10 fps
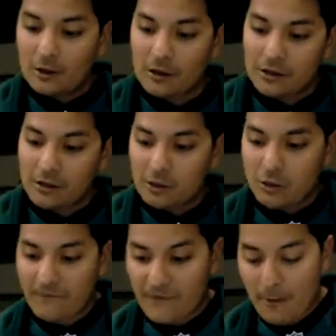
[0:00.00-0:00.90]
lost
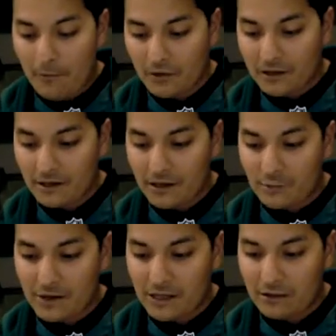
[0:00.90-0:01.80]
2 fumbles
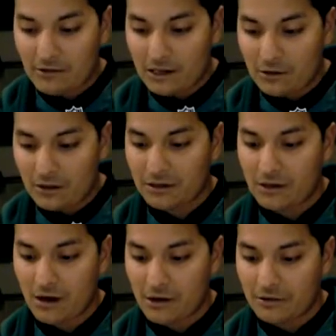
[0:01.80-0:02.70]
in Week 3, lost
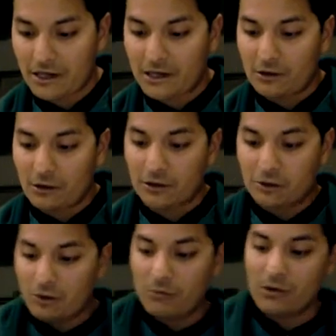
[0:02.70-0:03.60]
to Cardinals, and he
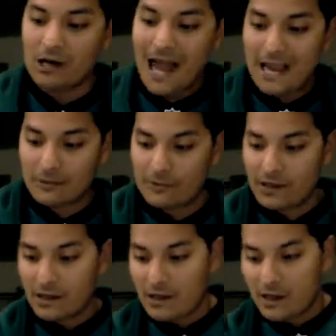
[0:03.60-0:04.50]
lost 2 more last
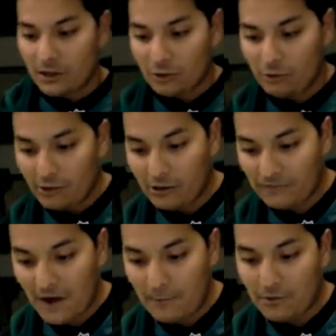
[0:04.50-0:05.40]
week. 2 of
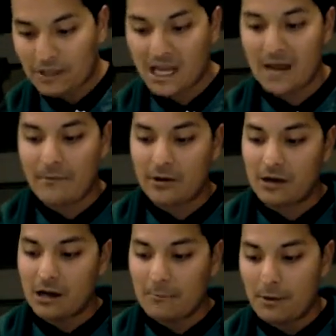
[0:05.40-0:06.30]
those fumbles came
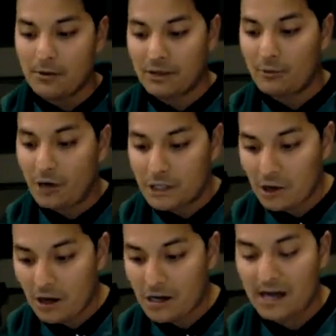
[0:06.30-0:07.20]
on opponent's
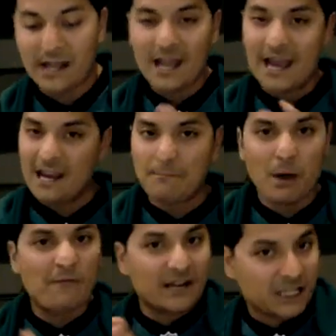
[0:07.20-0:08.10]
1-yard line, and they
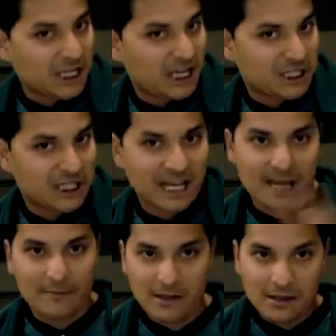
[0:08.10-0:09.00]
both could change the
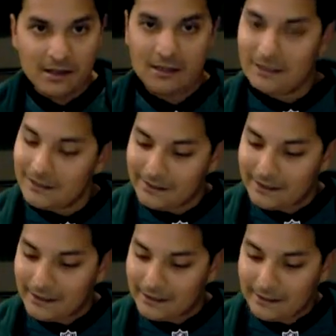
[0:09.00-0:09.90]
game.
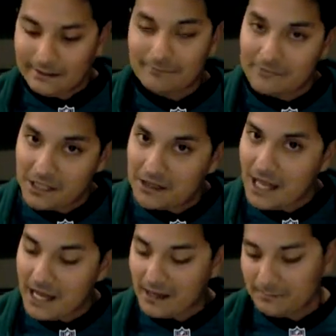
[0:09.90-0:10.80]
Just
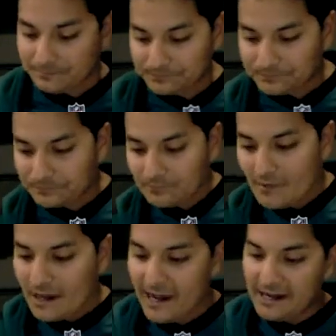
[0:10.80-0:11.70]
saying.
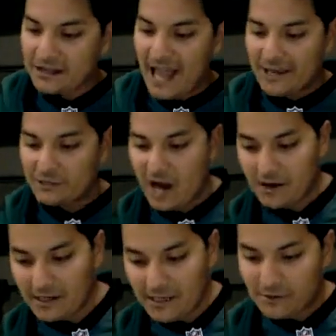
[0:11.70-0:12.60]
In a sack drought, the